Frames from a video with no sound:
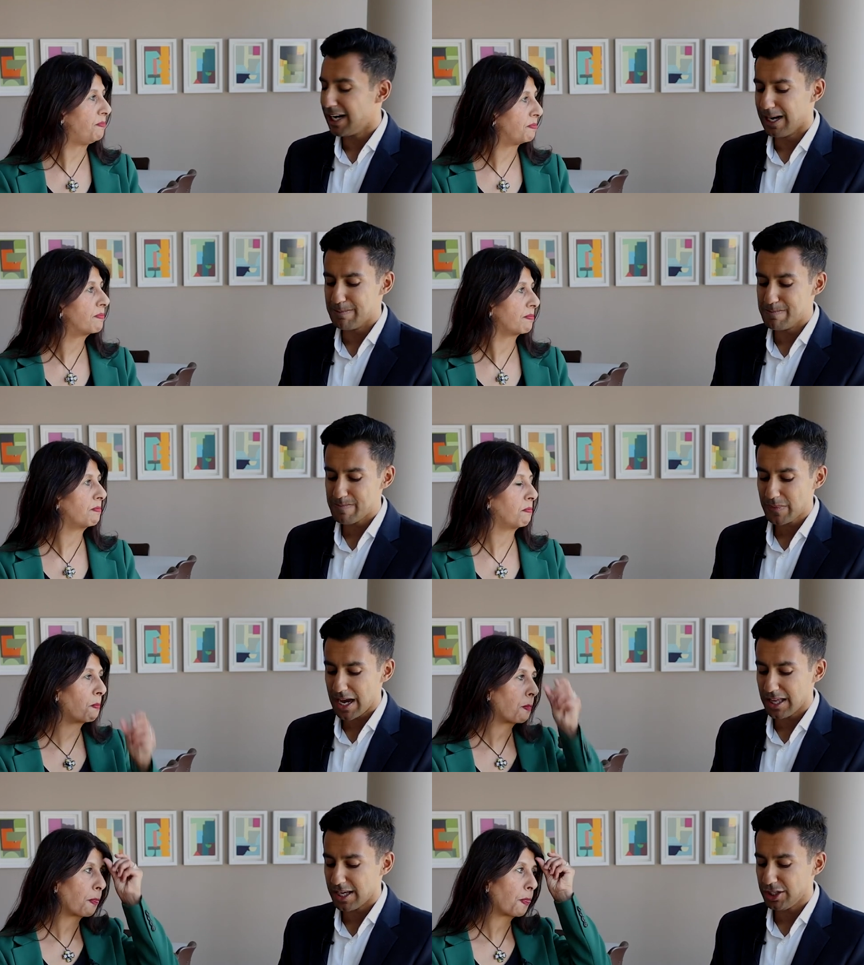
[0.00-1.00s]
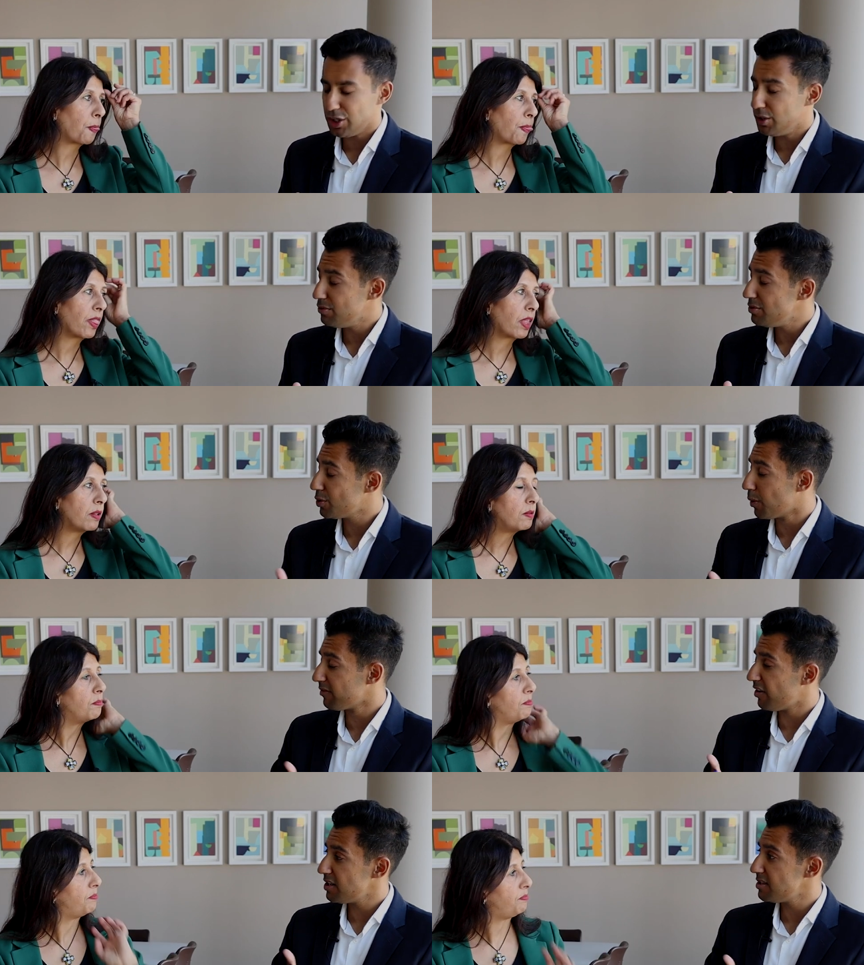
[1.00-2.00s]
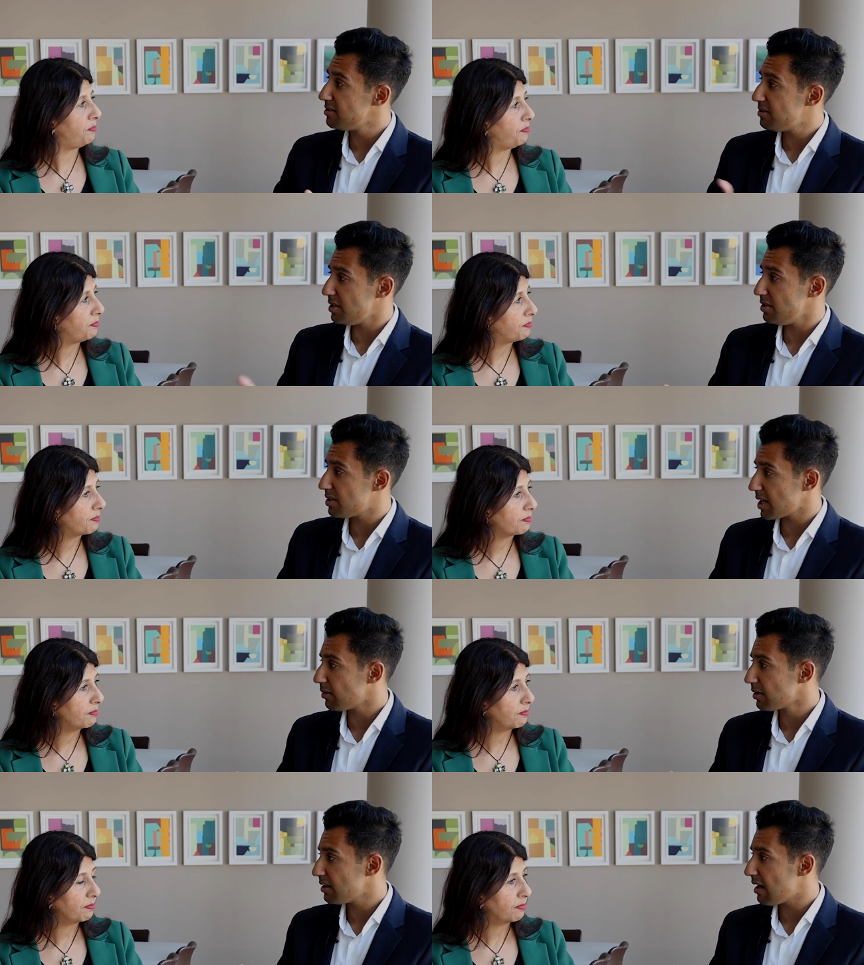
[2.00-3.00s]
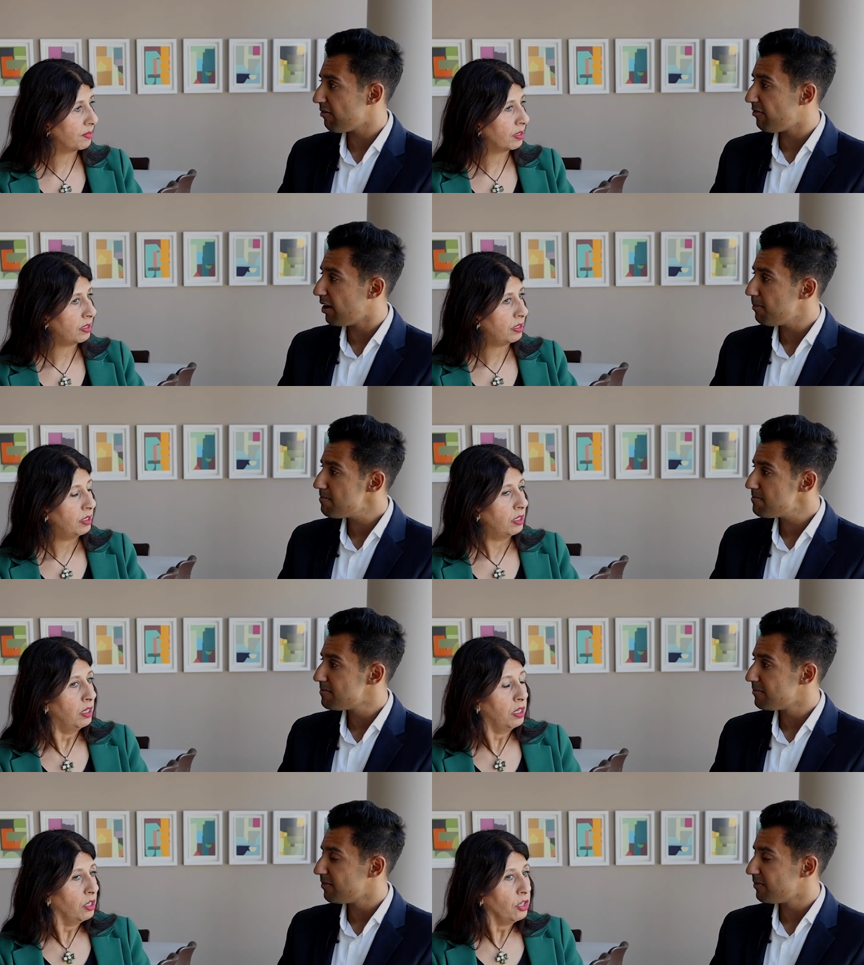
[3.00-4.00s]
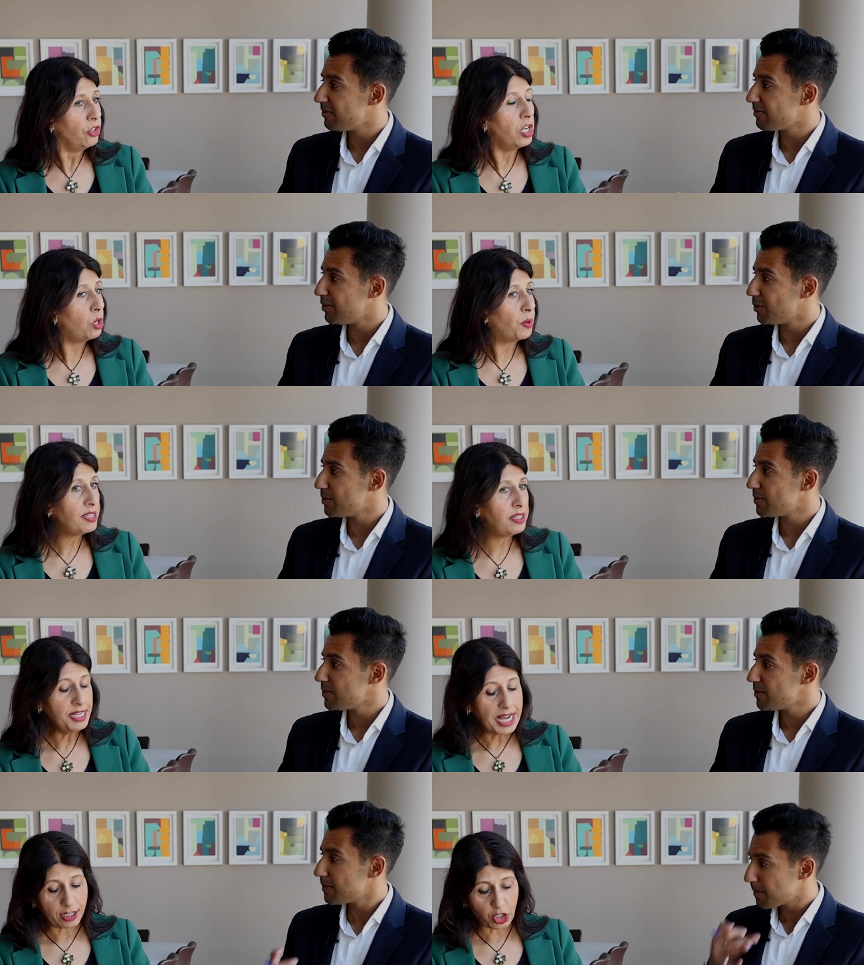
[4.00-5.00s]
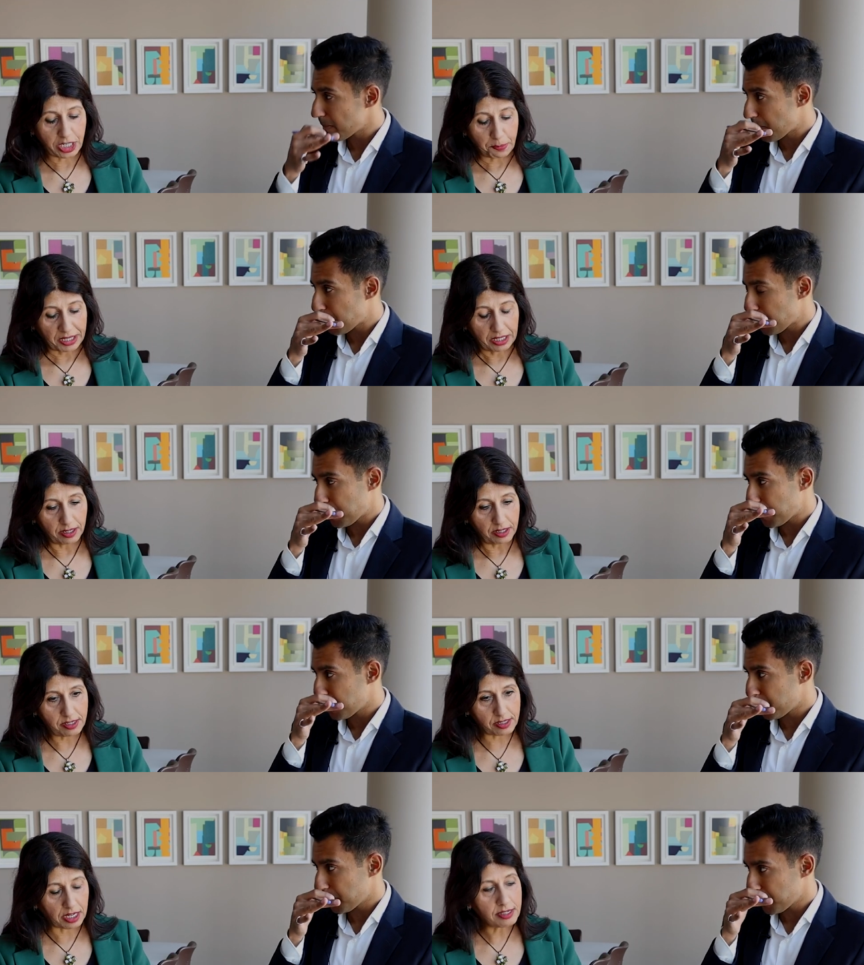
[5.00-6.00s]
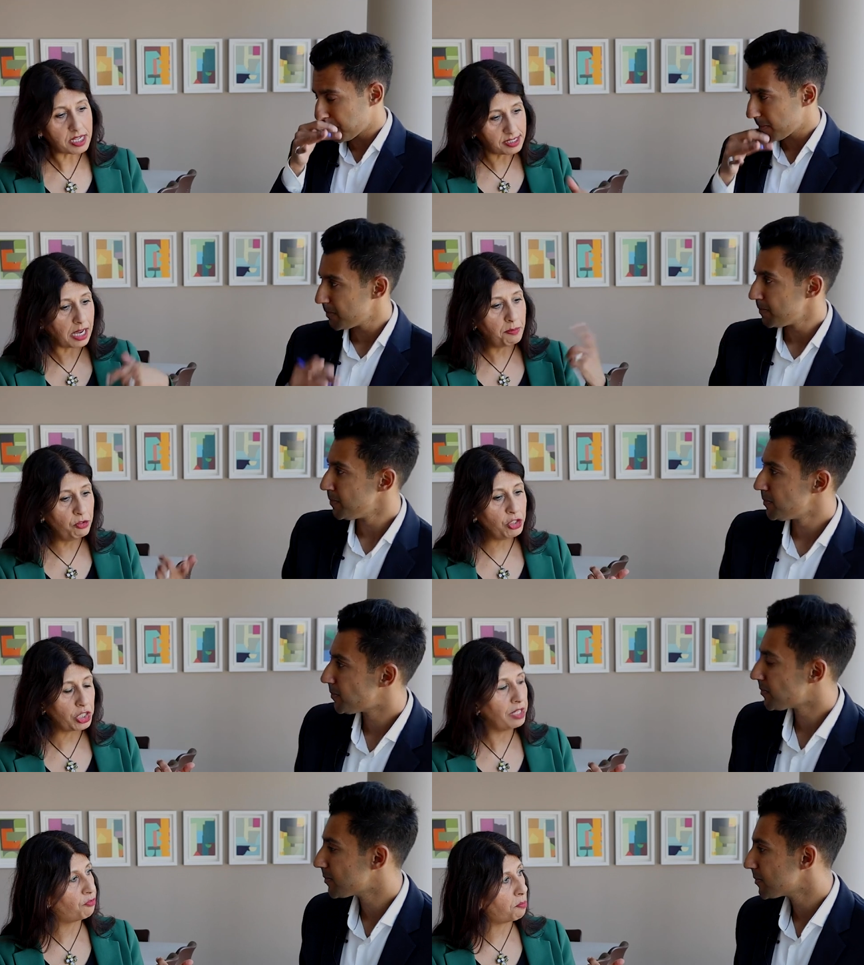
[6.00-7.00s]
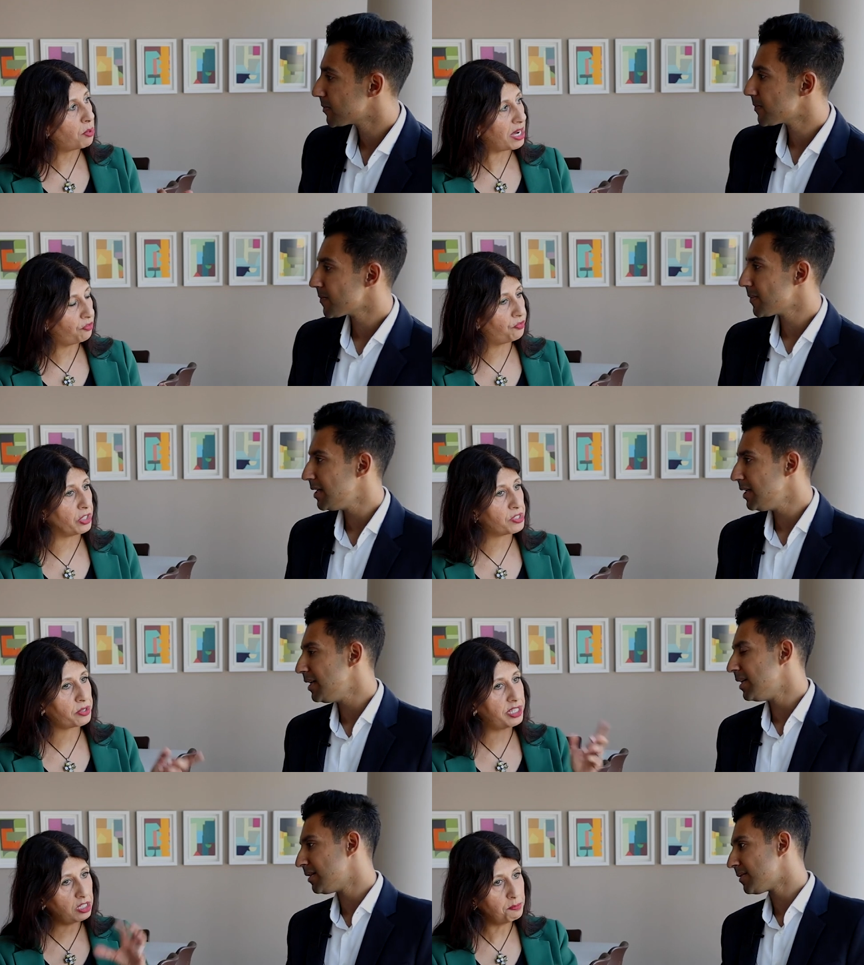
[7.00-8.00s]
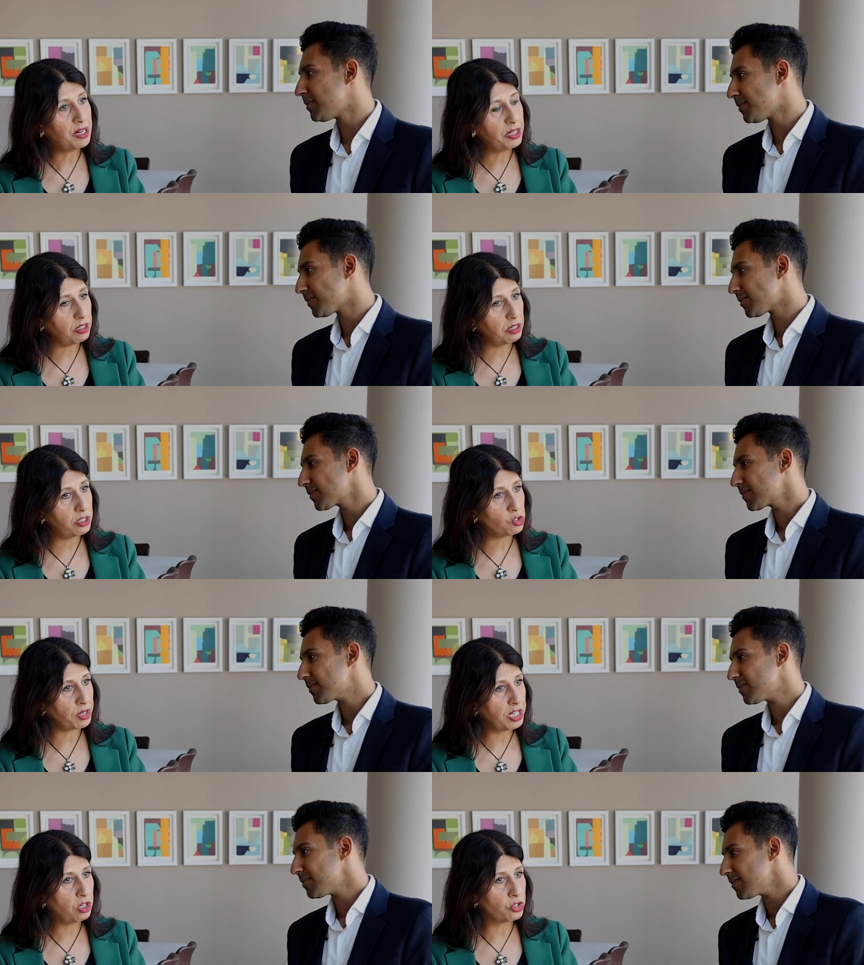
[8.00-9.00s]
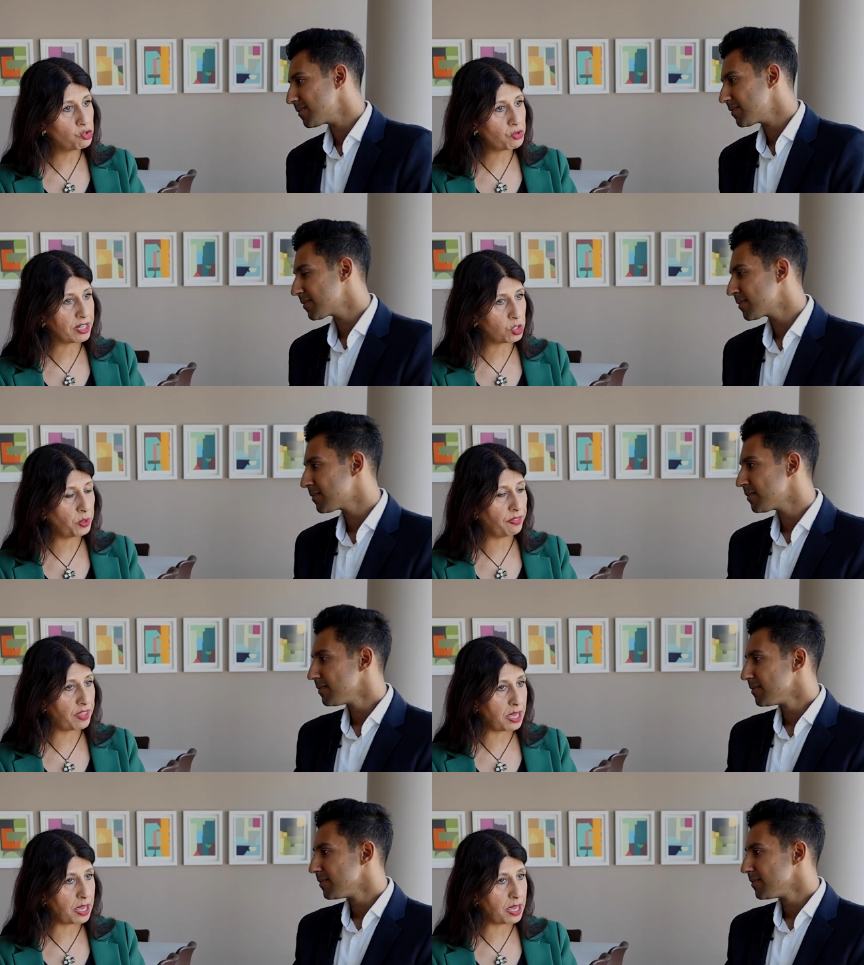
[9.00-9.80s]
Speaker 1: Um, and then you qualified, and did you stay on at that firm?
Speaker 2: No, I didn't actually, because as I say, I'm originally from Bradford. So I did my uh, training contract with